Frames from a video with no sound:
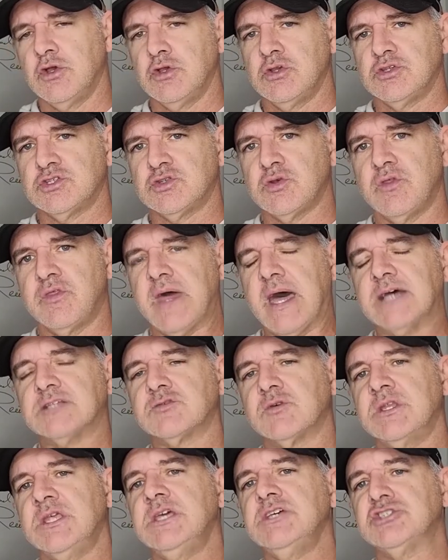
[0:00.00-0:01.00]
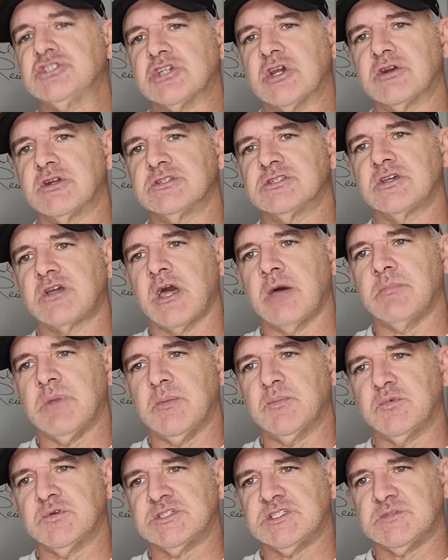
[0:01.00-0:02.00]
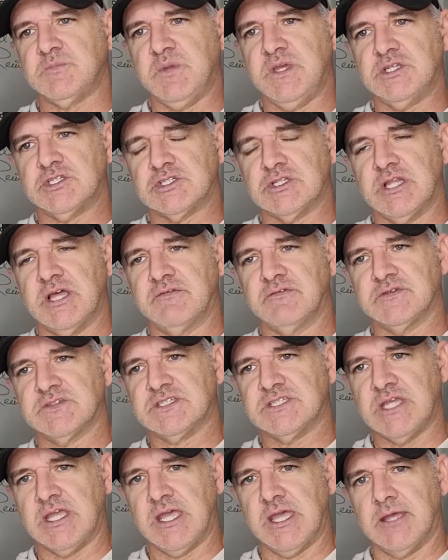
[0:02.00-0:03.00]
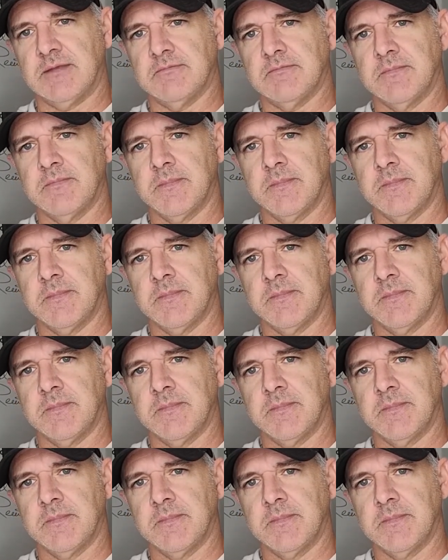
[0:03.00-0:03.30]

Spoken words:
So that's when he started to come up with speech level singing.